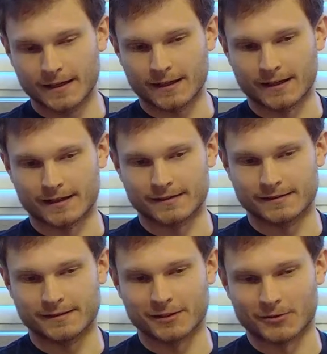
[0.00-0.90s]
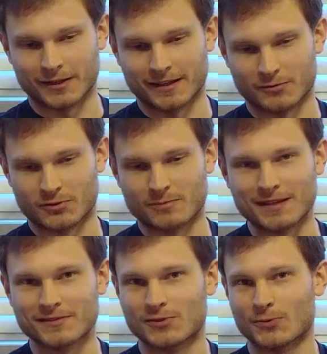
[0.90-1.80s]
Again, it was a
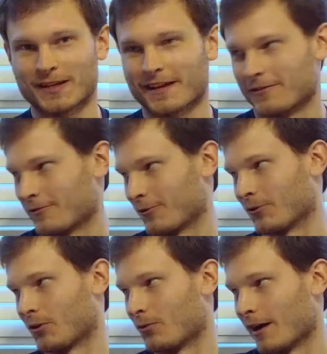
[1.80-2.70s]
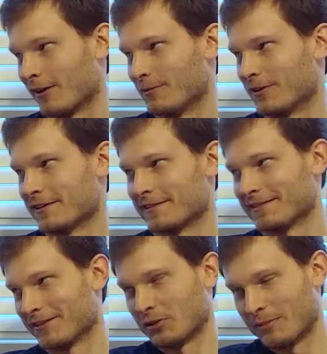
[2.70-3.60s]
means to an end for a little while because it
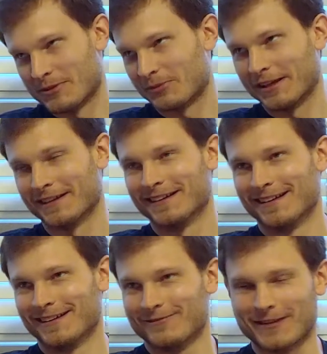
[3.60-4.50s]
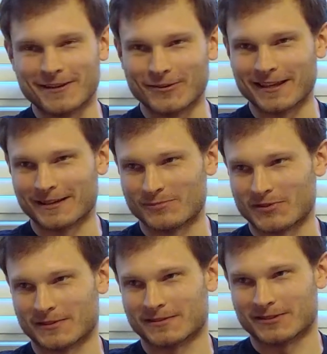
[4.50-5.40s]
let me play video games
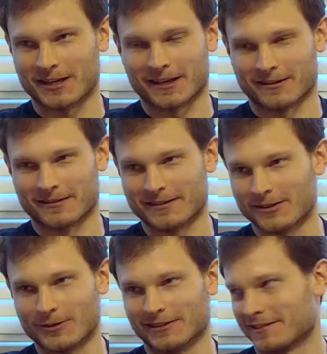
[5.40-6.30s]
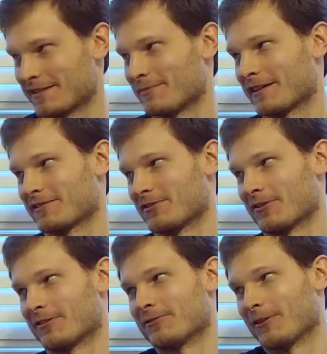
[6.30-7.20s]
and chat on AOL Instant
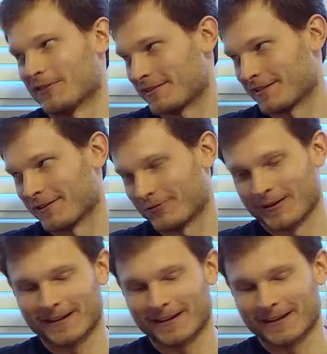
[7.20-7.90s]
Messenger and do all this stuff, right?